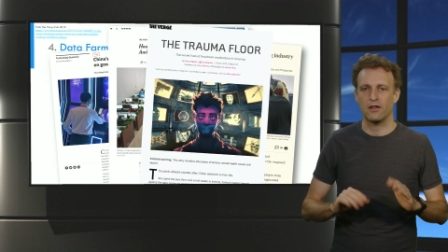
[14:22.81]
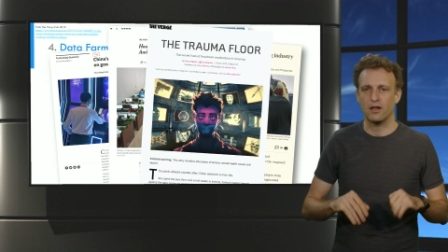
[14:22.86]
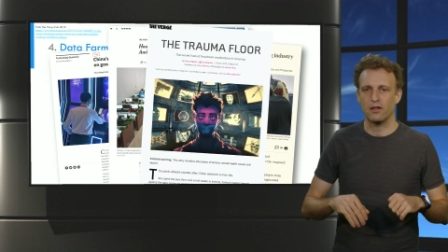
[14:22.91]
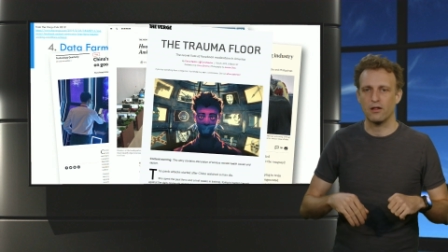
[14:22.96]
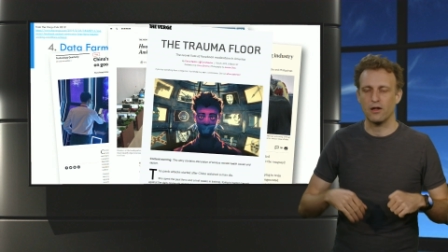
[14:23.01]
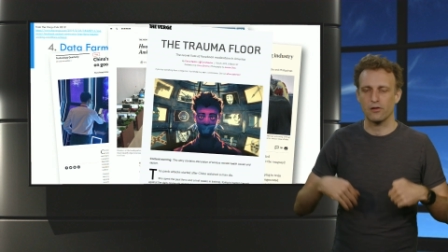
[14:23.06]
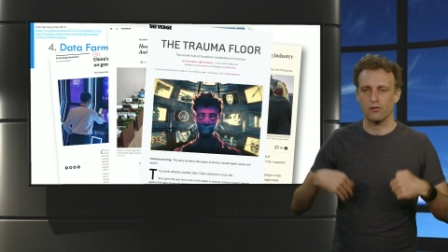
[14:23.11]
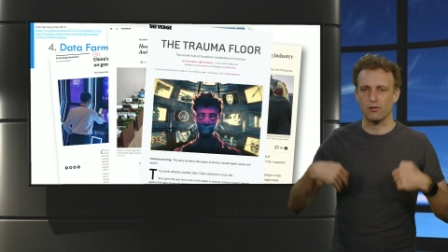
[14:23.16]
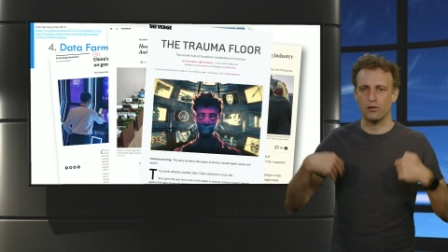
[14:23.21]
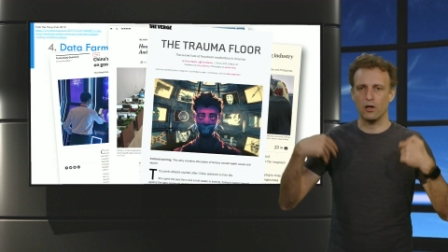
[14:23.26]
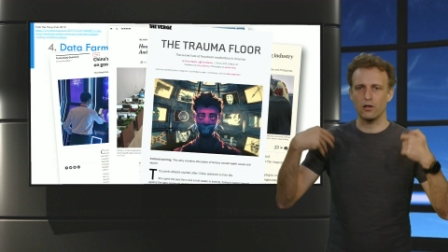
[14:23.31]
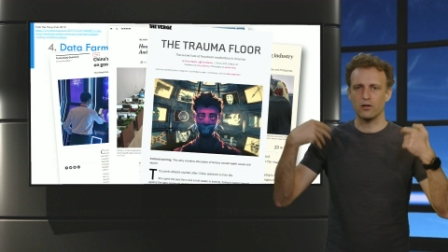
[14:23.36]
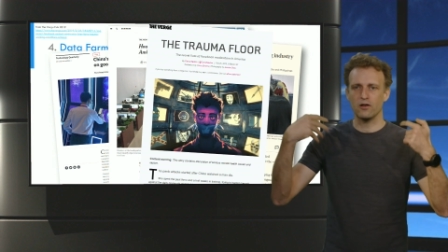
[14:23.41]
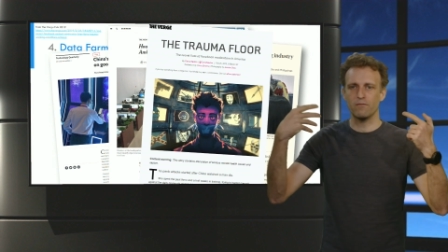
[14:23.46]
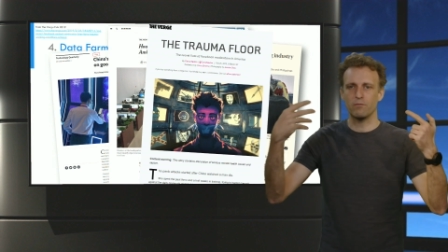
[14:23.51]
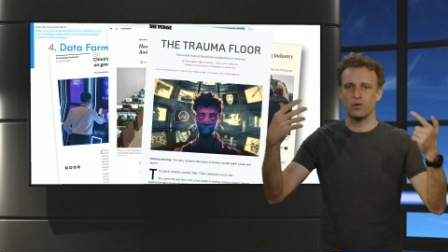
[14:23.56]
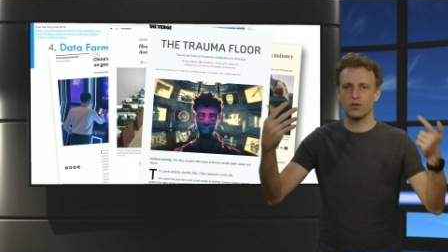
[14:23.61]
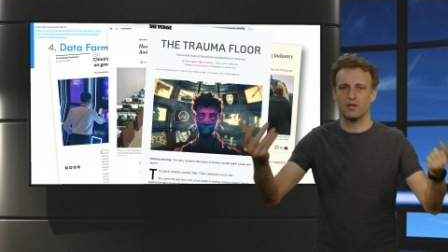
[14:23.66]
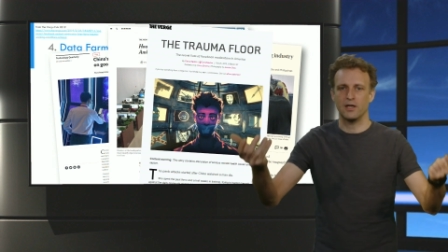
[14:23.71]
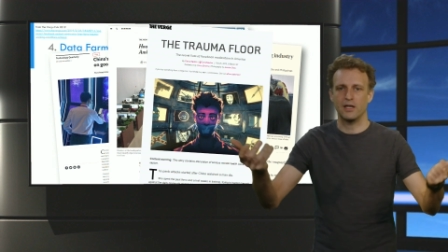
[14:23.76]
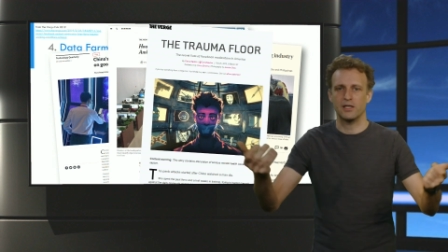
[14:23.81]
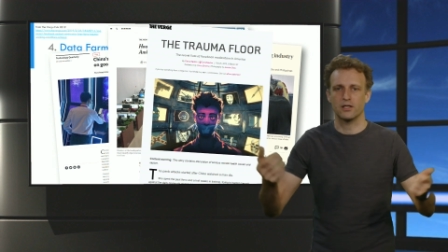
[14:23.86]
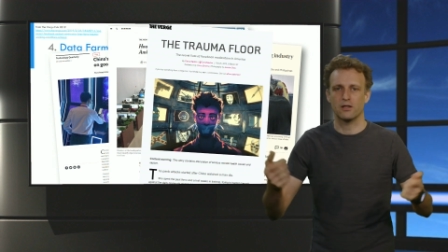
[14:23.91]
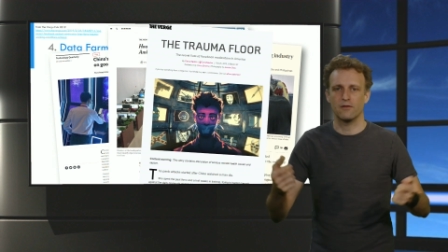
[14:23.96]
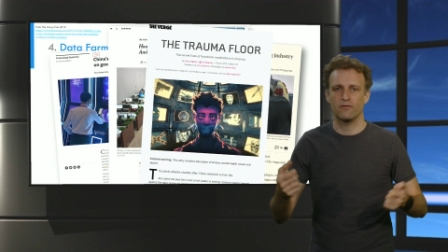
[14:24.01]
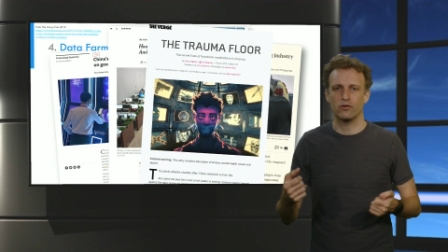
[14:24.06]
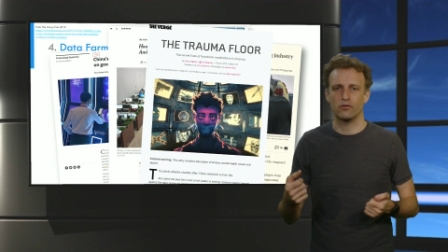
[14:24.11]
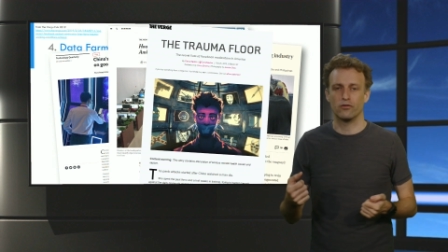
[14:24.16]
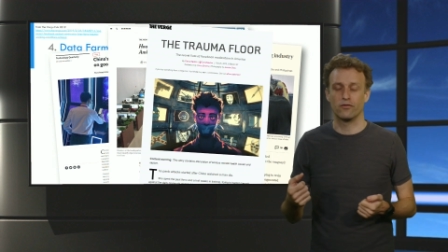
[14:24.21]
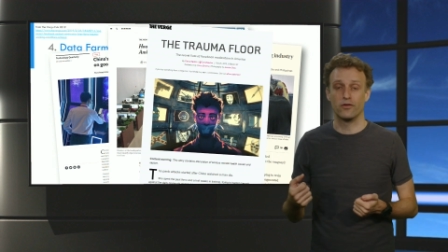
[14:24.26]
that there's a lot of
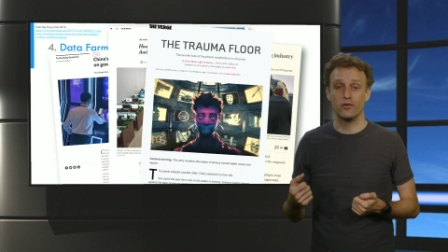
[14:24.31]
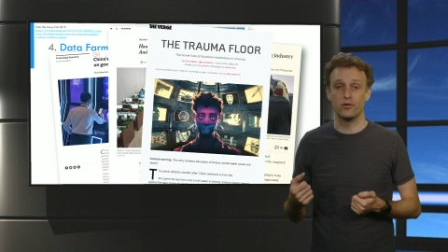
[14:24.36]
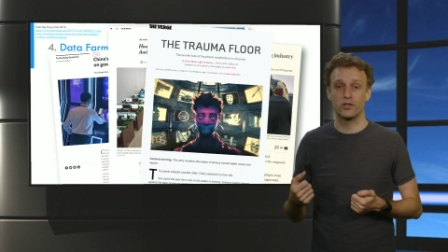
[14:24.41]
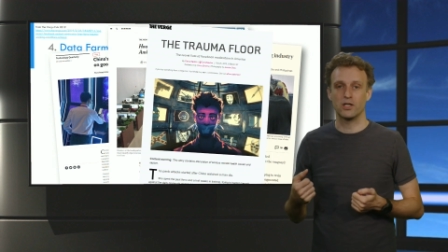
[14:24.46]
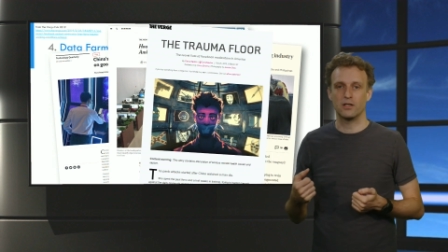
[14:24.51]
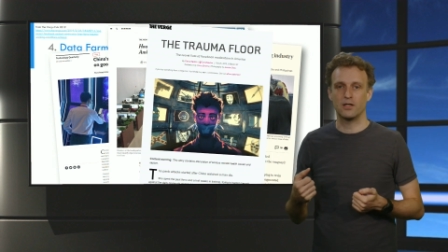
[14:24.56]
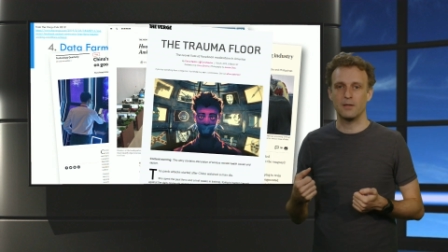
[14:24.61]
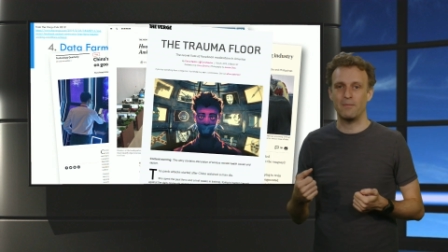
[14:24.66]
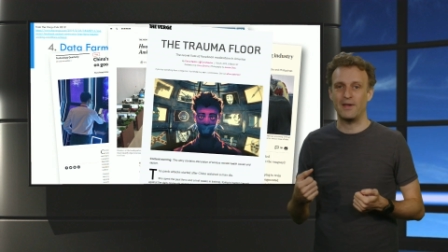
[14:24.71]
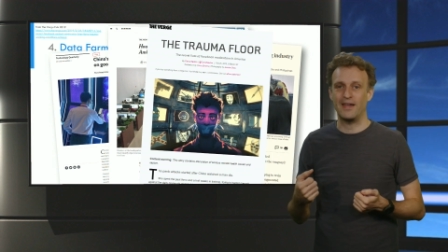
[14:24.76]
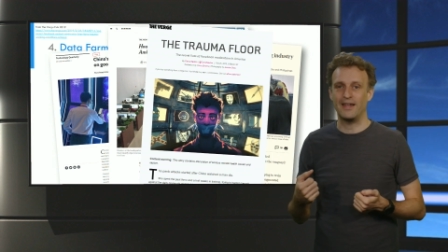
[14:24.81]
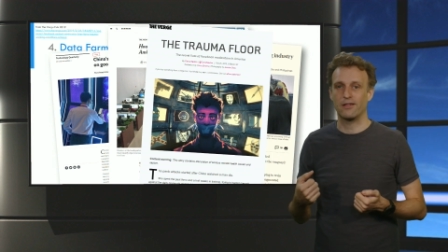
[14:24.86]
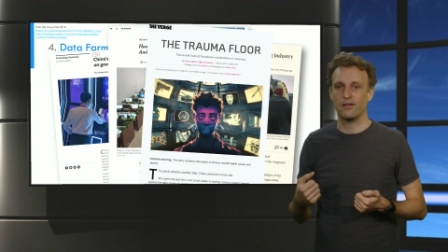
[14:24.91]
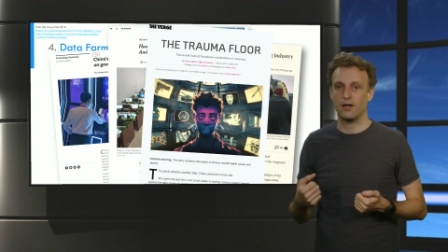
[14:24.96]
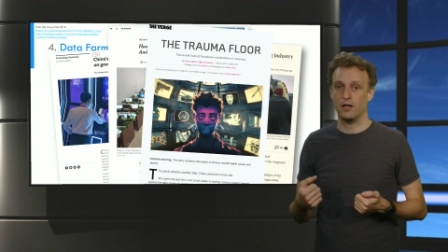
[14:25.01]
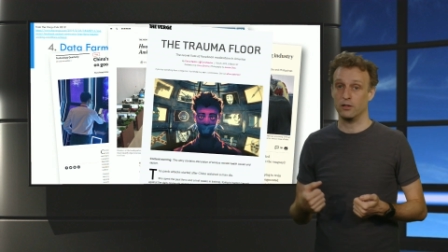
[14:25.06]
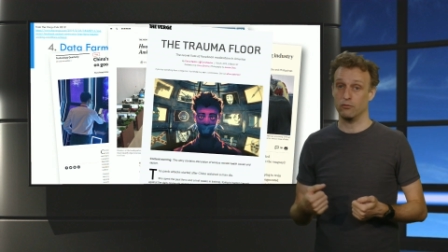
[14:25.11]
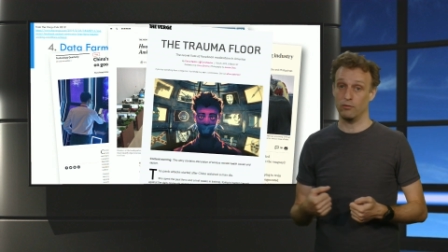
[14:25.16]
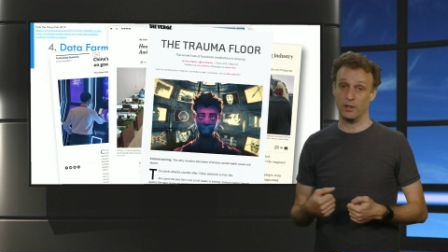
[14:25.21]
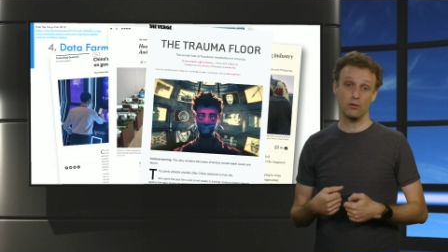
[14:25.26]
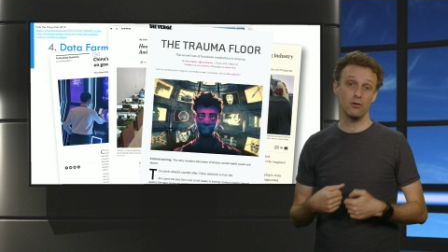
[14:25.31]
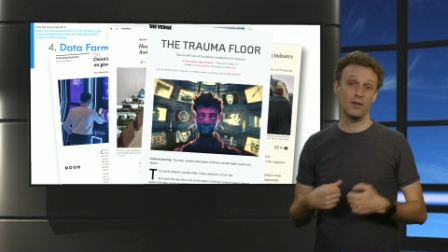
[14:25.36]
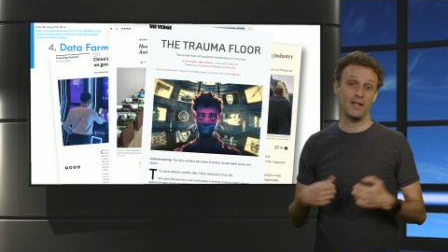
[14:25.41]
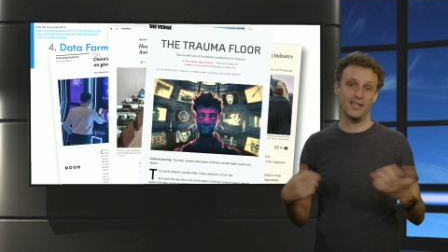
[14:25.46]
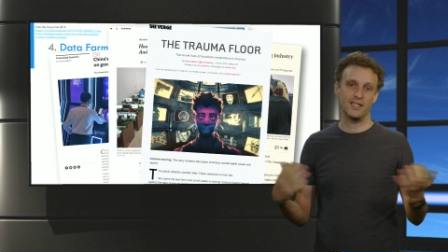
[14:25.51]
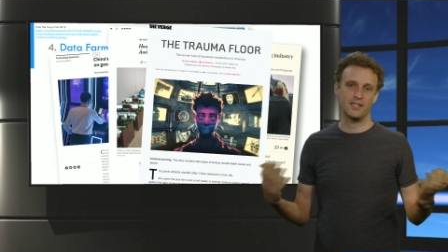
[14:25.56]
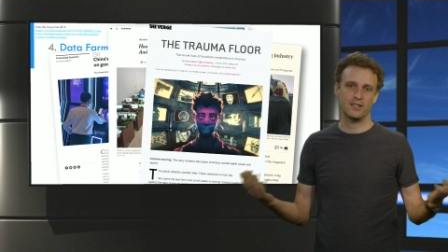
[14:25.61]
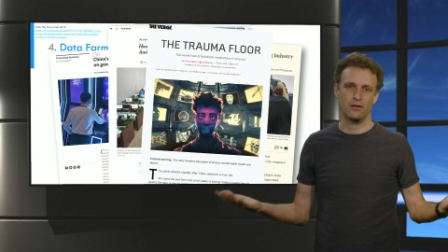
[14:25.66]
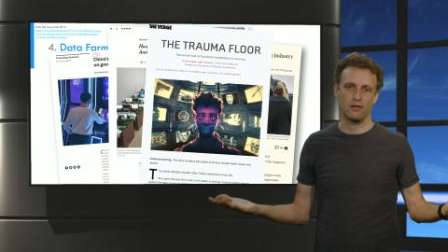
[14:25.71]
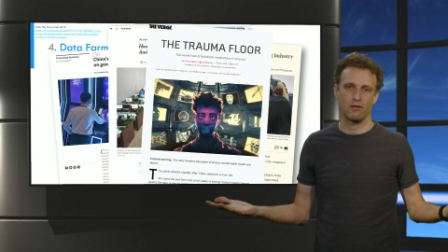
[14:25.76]
potential for future debates and
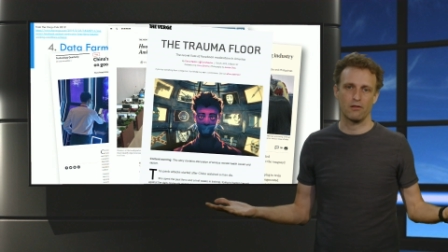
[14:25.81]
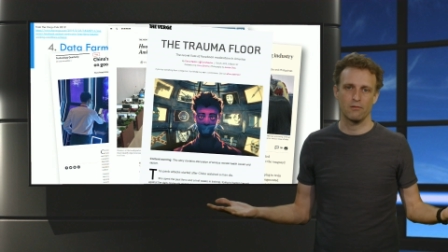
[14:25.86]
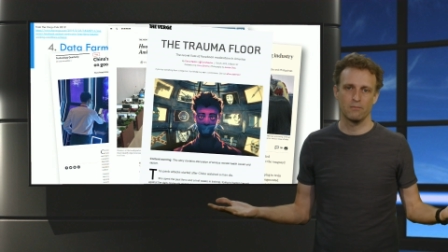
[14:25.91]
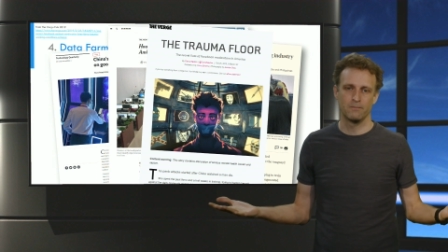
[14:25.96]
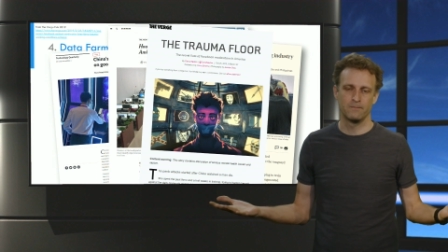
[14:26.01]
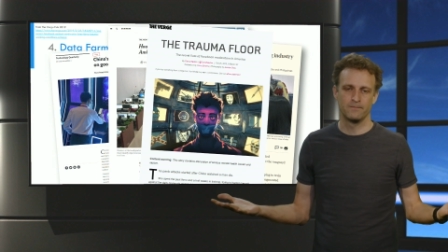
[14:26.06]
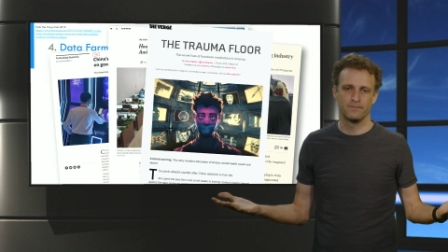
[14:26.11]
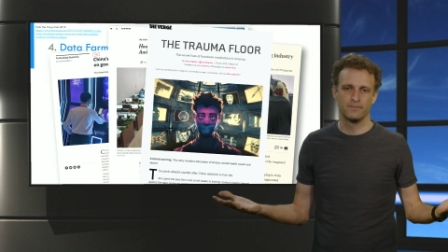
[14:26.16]
regulations.